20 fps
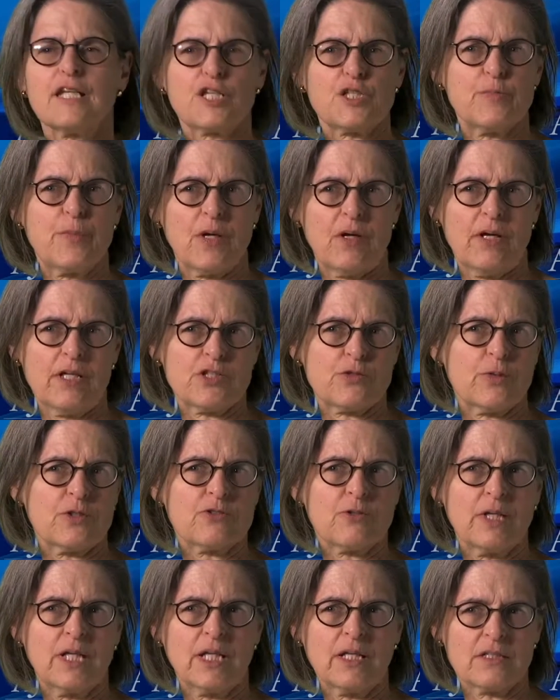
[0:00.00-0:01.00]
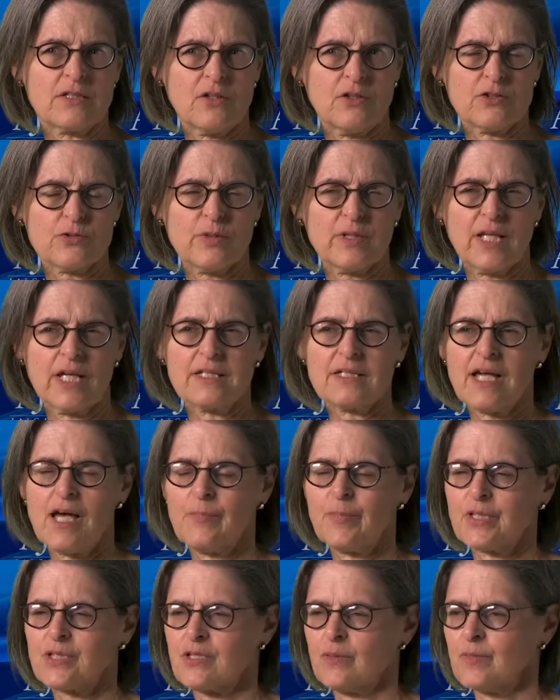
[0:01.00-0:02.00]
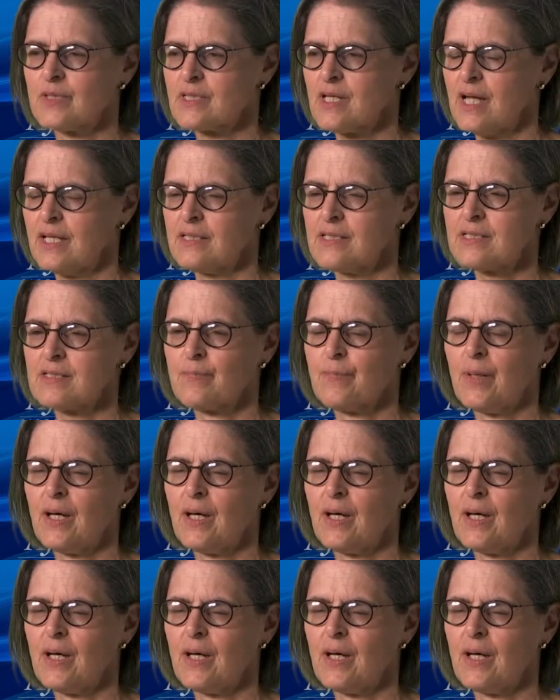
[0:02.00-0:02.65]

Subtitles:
experience with treating adults with atopic dermatitis,